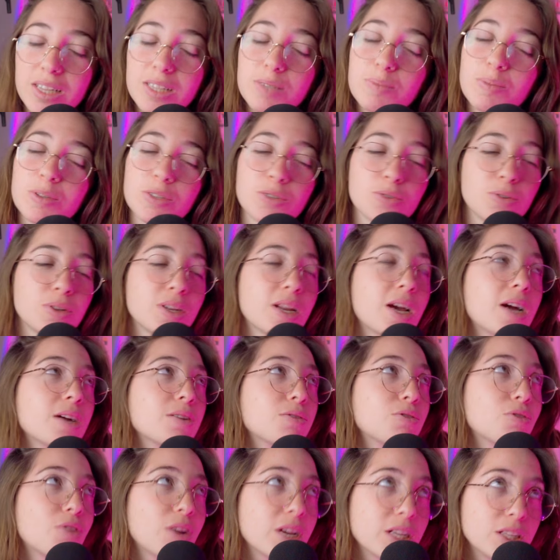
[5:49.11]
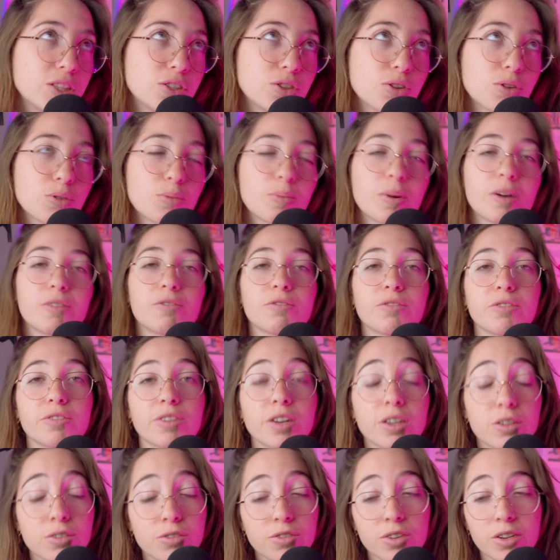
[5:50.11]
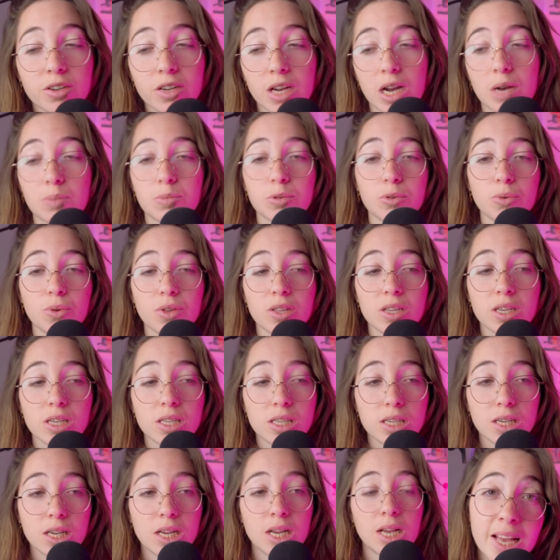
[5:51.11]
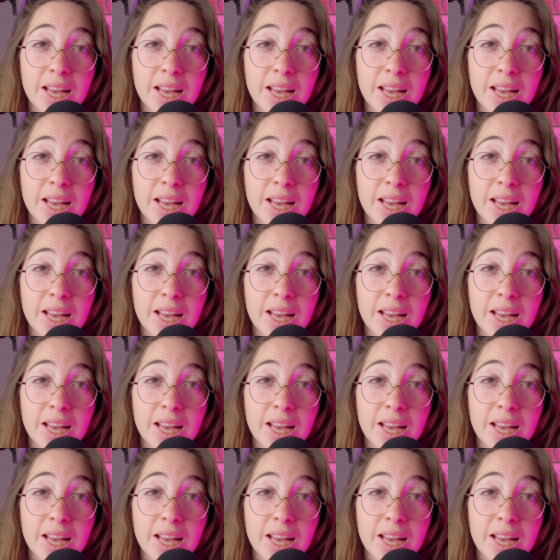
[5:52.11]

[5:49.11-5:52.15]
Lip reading: been doing a great job. I'm very happy with it.